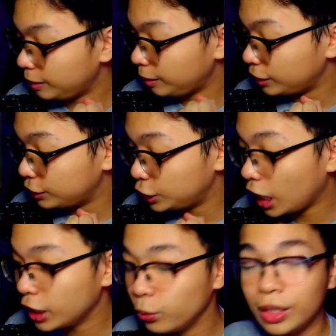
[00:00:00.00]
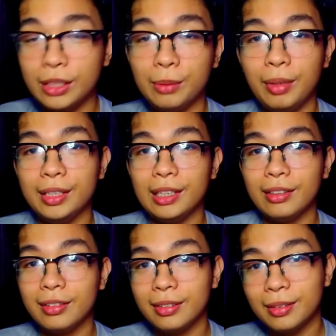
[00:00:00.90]
because John Wick is amazing.
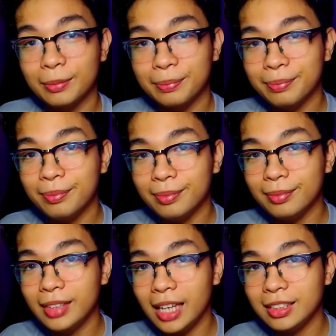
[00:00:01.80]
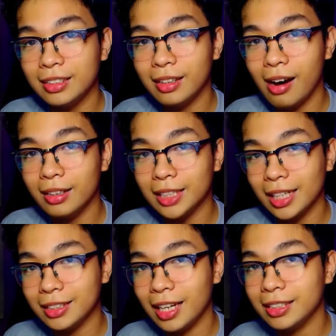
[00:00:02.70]
That's the
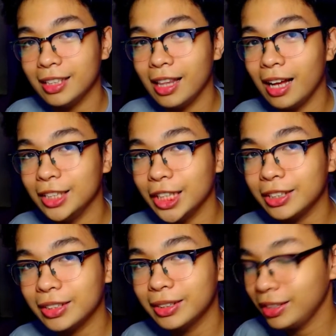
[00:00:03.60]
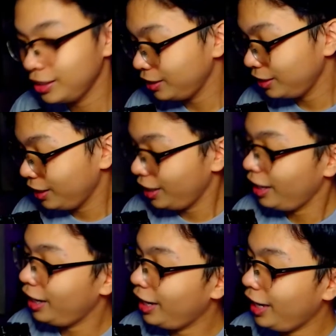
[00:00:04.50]
context. That's the logic.
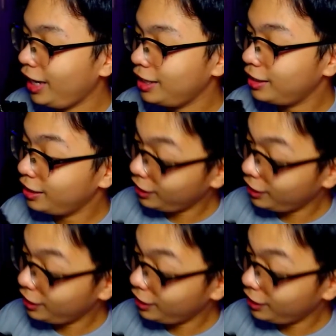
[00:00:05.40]
And